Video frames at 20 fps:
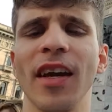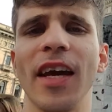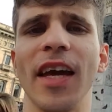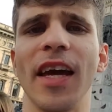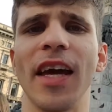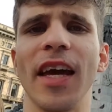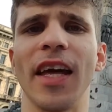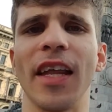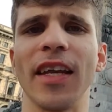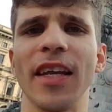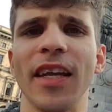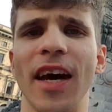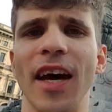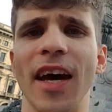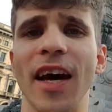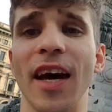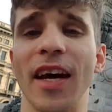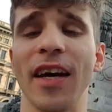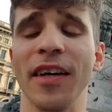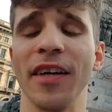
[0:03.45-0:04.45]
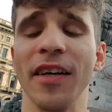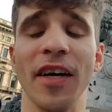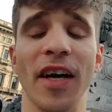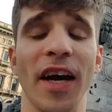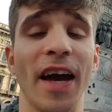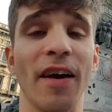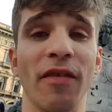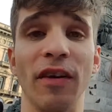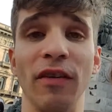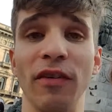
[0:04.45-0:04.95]
and uh,
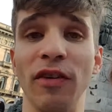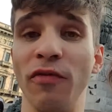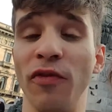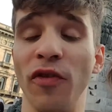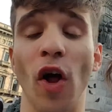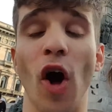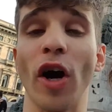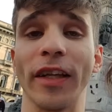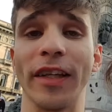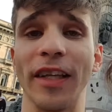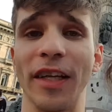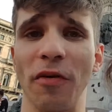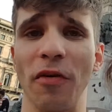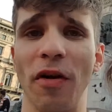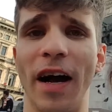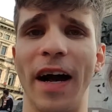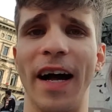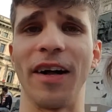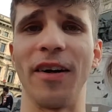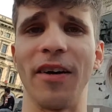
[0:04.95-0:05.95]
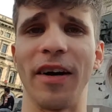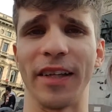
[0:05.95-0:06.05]
haven't vlogged in a while.